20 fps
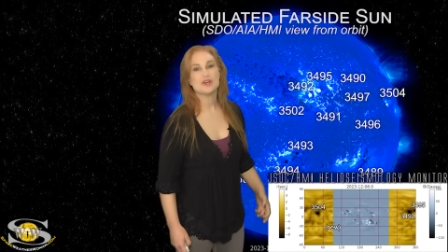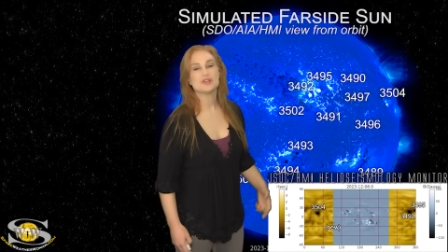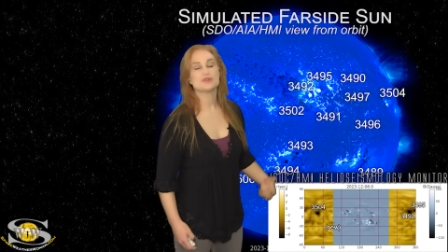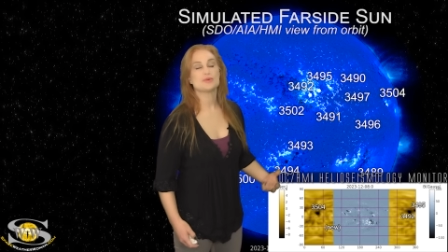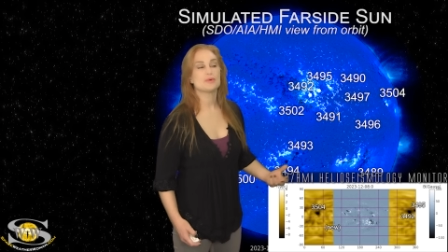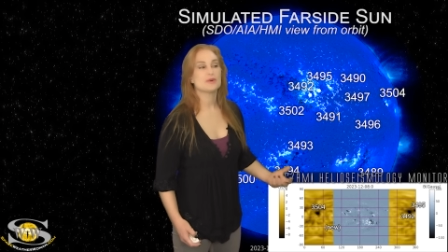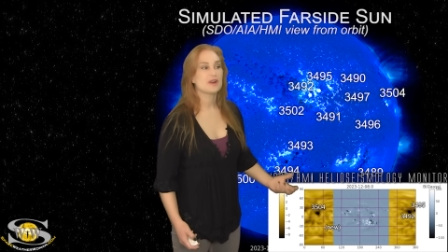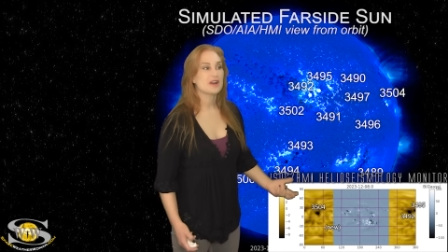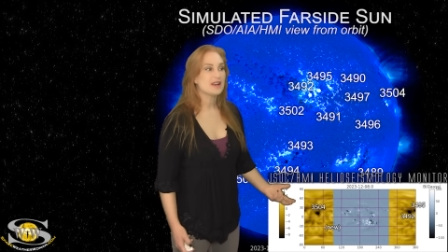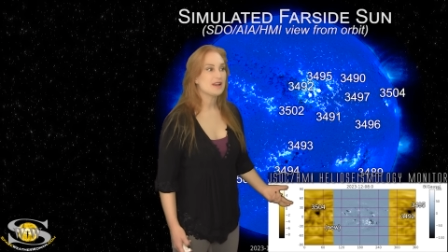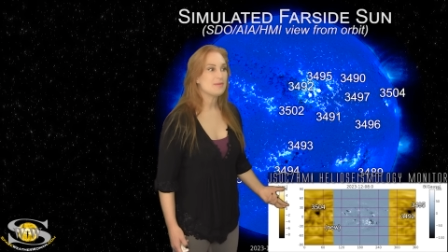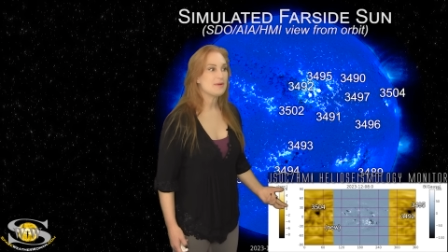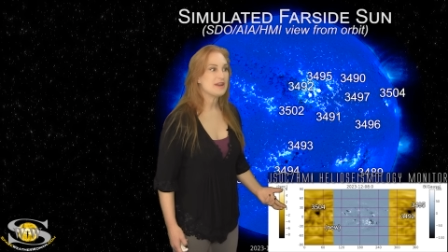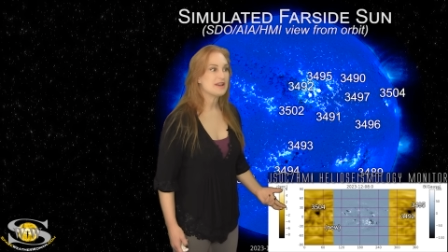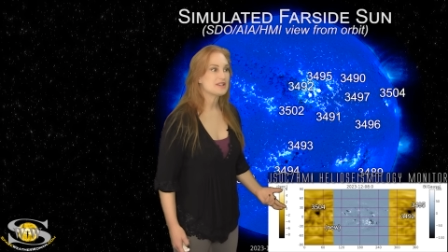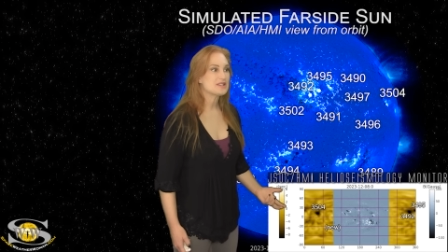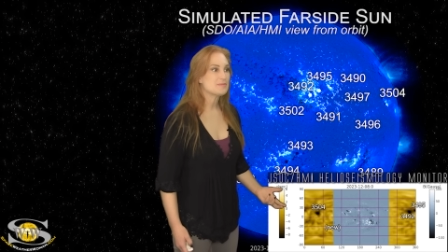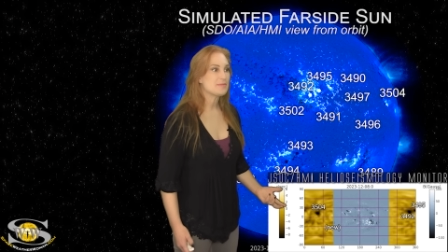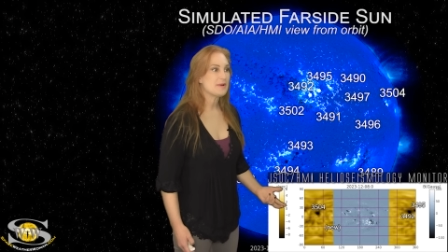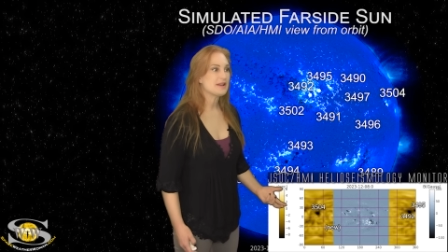So we're going to be
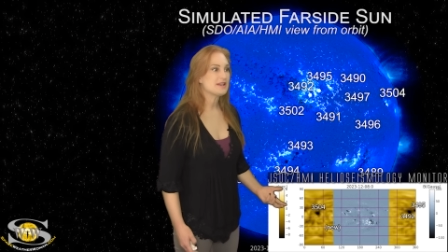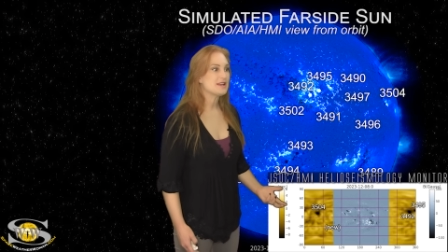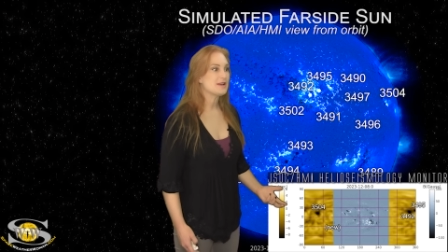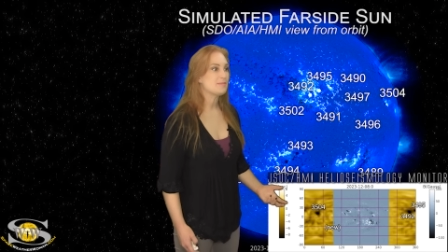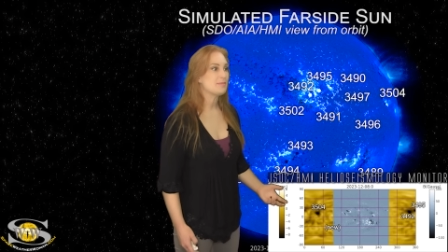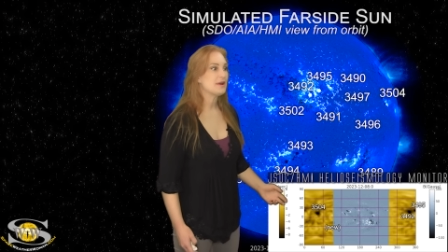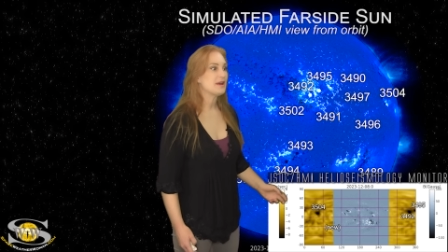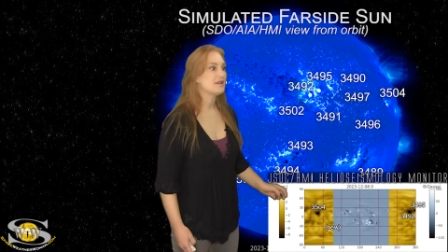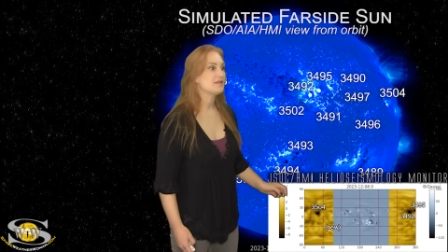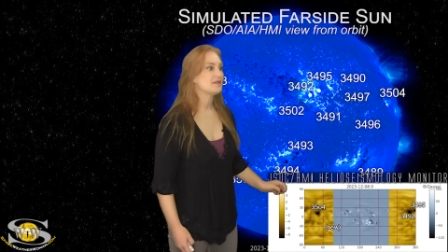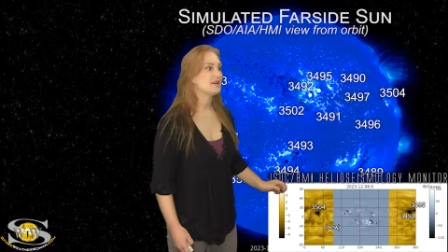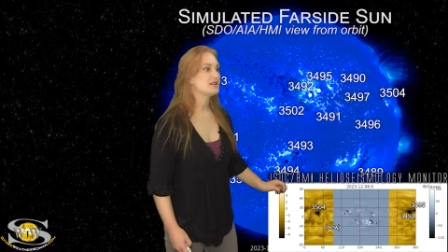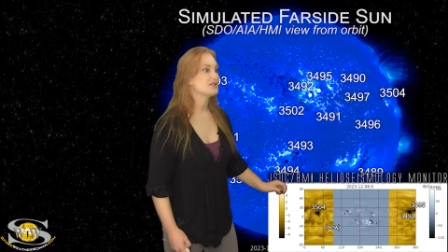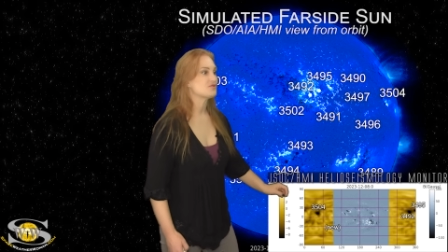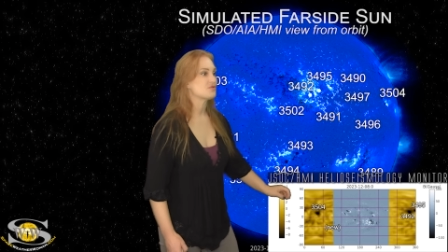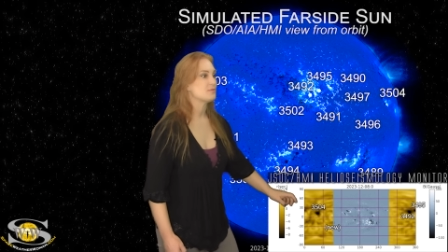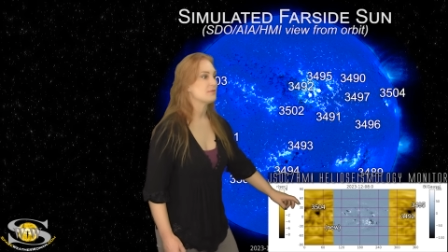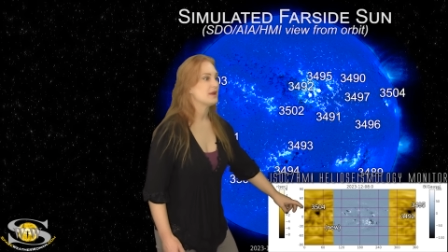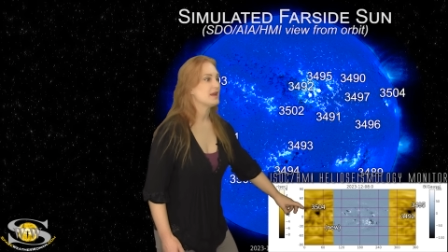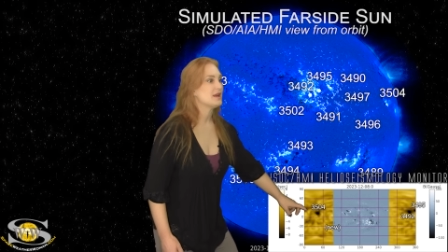expecting big things
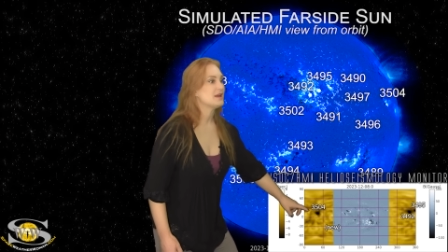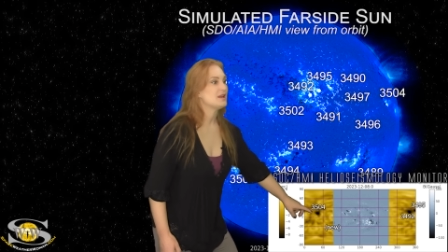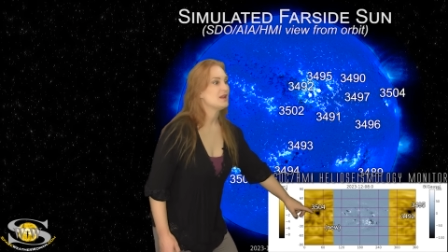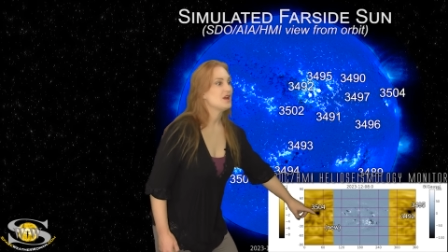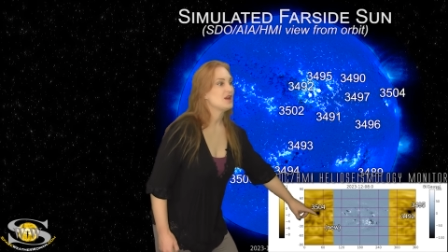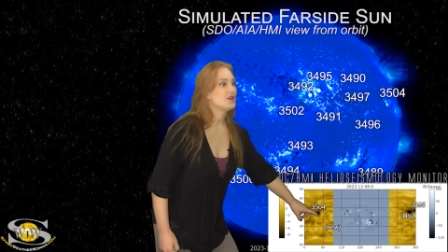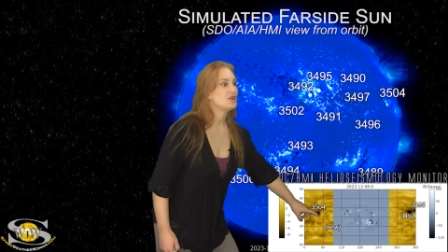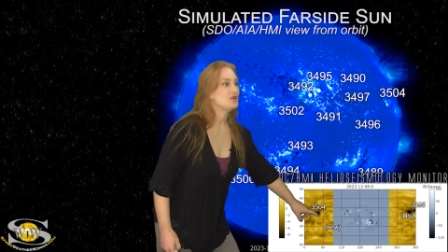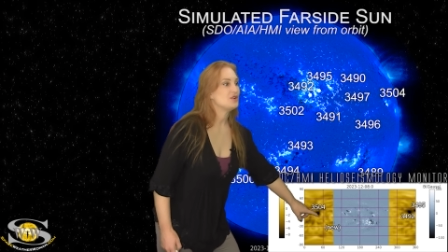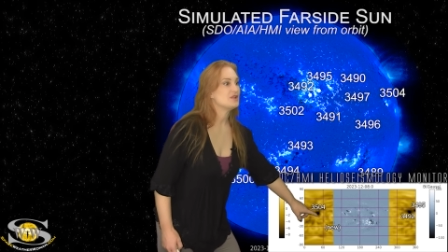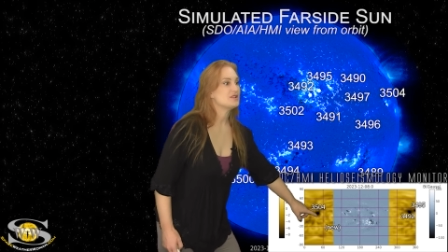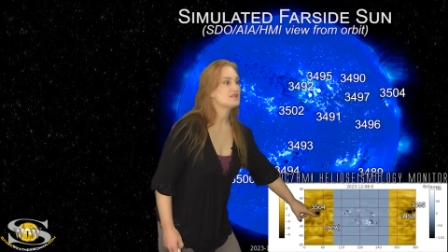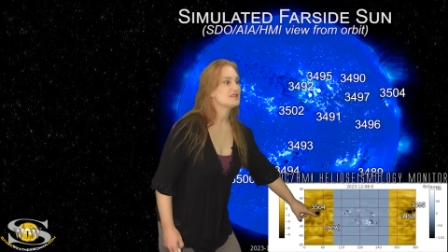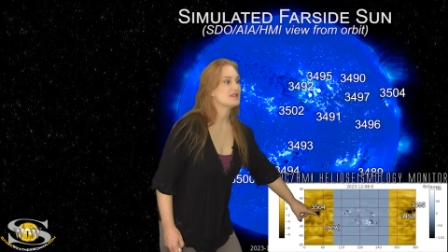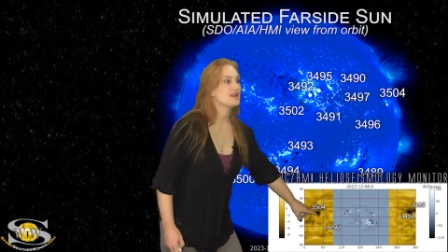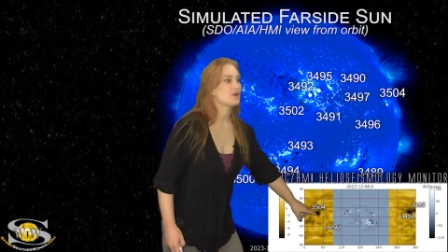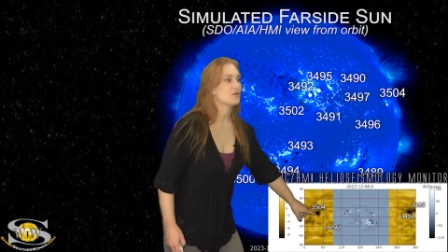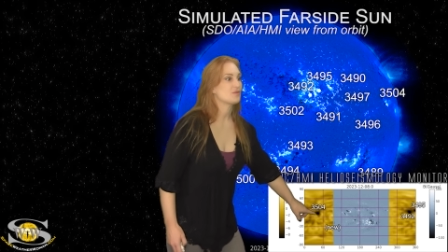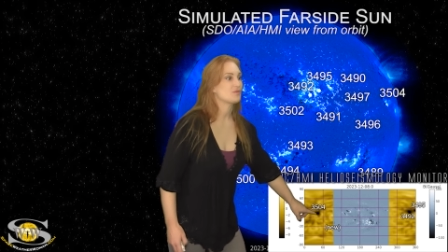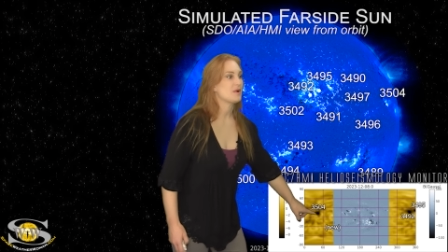from it. You can
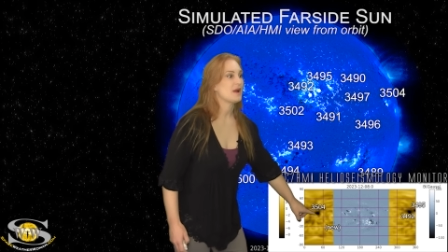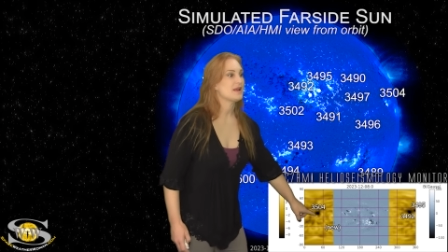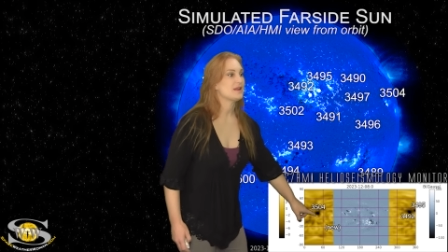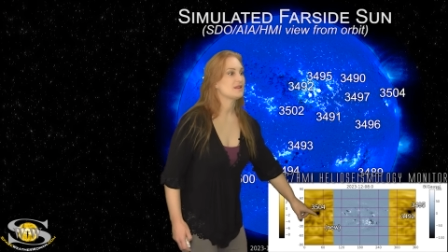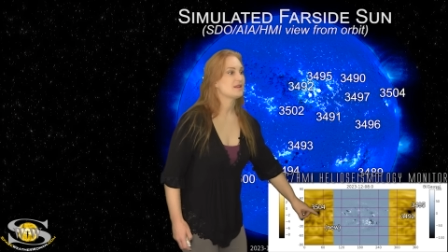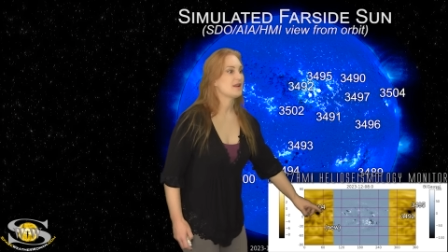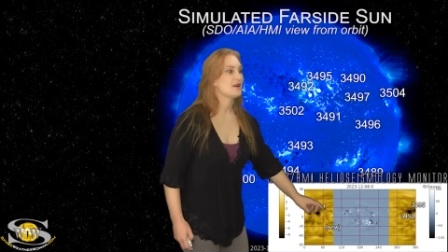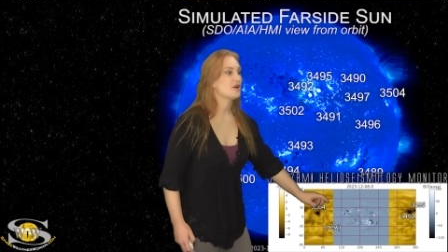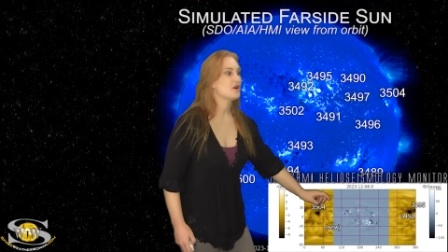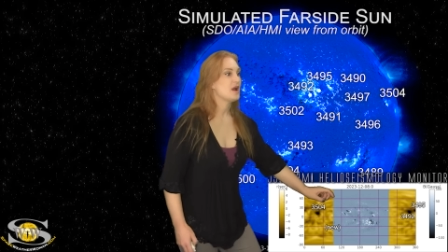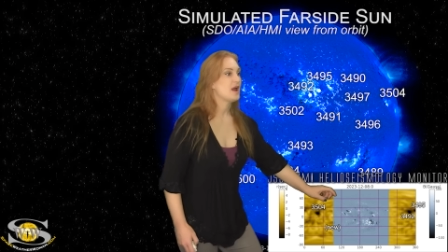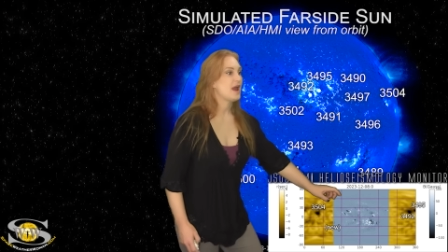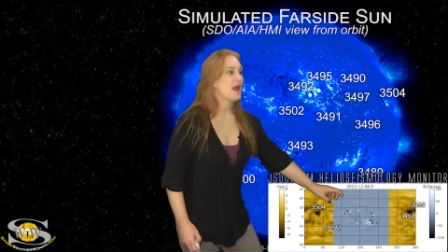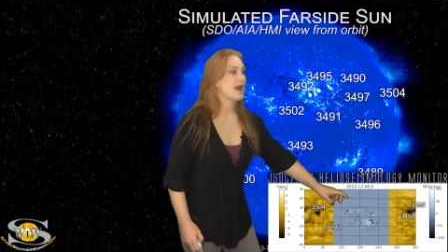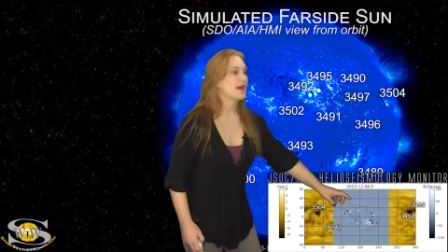see it right there.